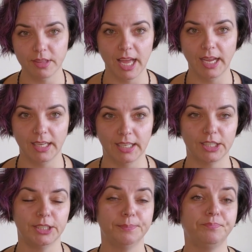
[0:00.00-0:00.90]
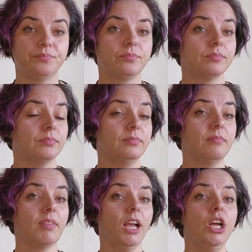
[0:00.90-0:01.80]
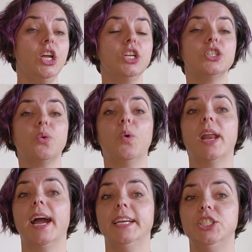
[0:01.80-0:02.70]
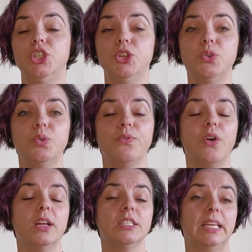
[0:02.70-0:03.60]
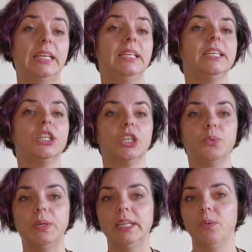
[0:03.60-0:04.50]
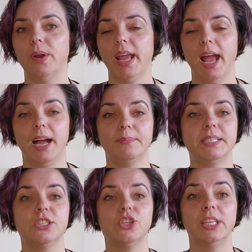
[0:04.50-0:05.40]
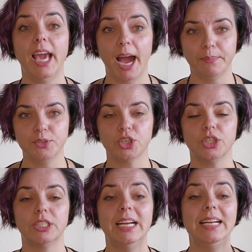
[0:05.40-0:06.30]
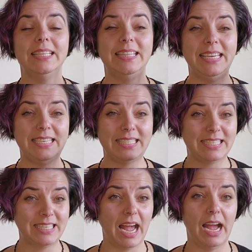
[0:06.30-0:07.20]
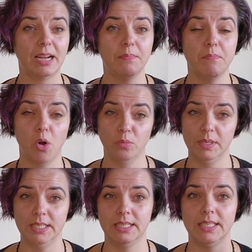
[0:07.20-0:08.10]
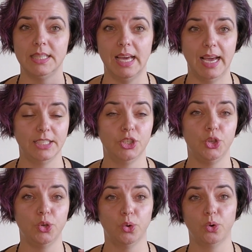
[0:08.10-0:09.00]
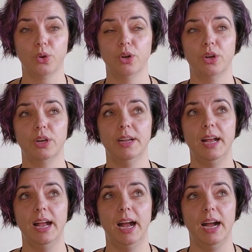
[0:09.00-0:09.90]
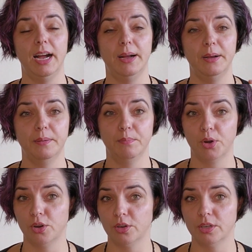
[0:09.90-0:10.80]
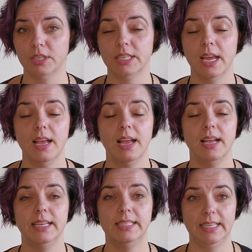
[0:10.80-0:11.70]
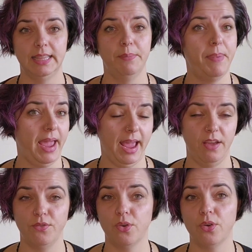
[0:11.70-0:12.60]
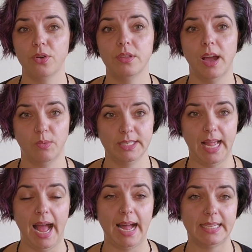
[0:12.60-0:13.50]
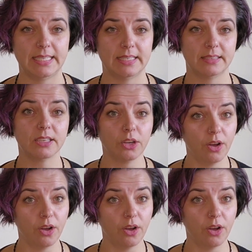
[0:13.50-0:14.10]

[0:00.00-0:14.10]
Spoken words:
that clicker. So what I do, the clicker, really what it helps is to capture the exact moment that your bird did the behavior that was asked